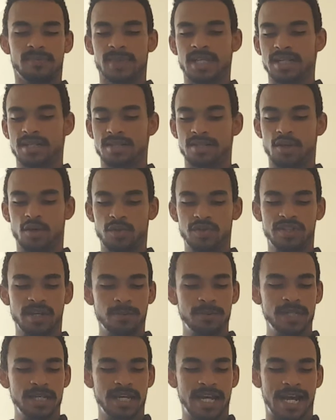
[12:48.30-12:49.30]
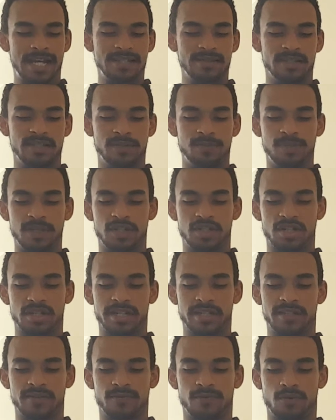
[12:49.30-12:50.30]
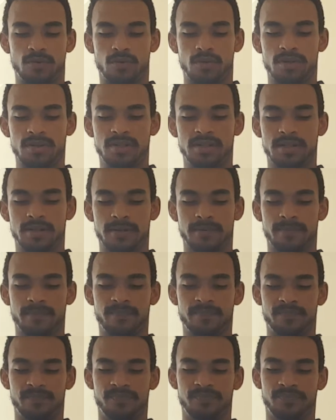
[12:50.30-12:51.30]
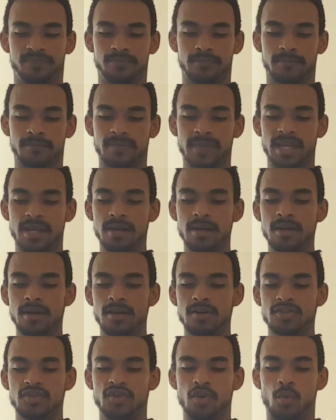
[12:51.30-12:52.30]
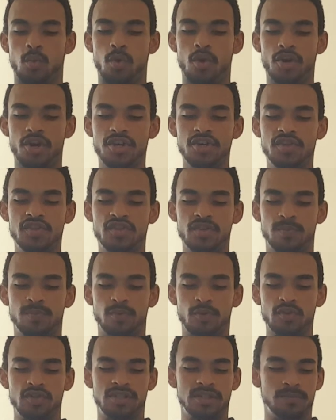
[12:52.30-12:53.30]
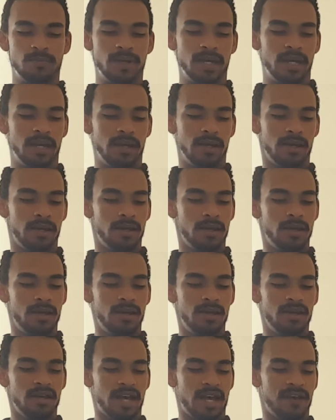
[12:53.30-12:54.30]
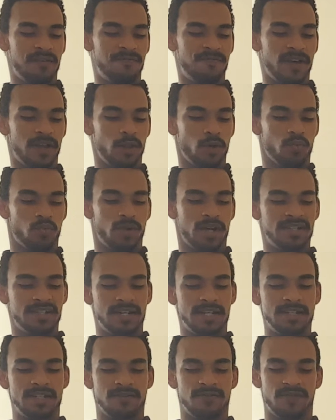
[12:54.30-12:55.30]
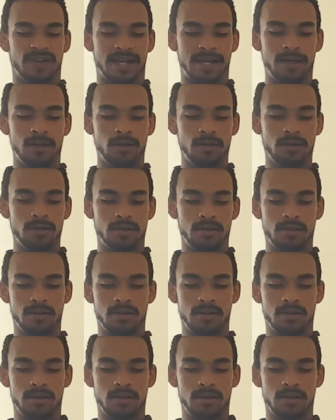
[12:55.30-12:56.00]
So something has us speechless, of course. So what are you supposed to be? A fellow resident of hell?